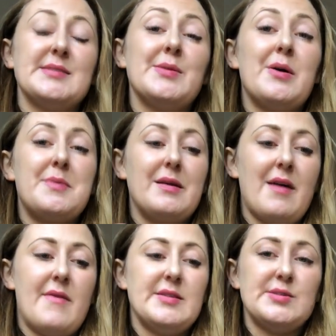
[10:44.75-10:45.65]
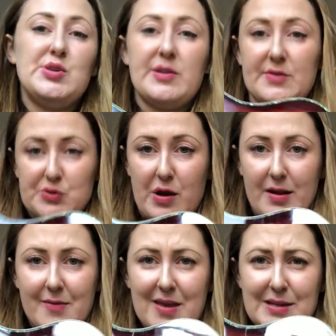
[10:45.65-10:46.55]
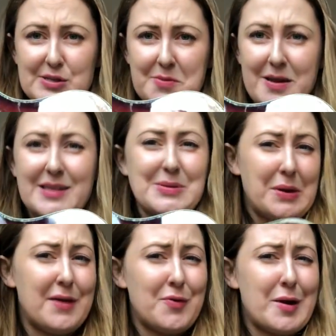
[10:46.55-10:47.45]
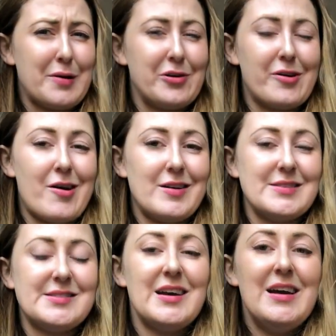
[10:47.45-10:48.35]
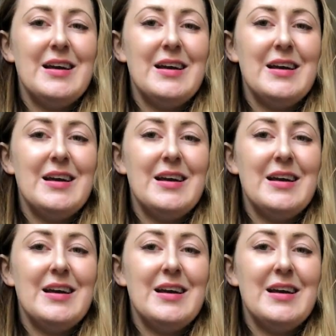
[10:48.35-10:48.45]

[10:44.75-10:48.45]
So that would be 11. So you should have a drawing of the instrument. It's okay if you're not a good artist.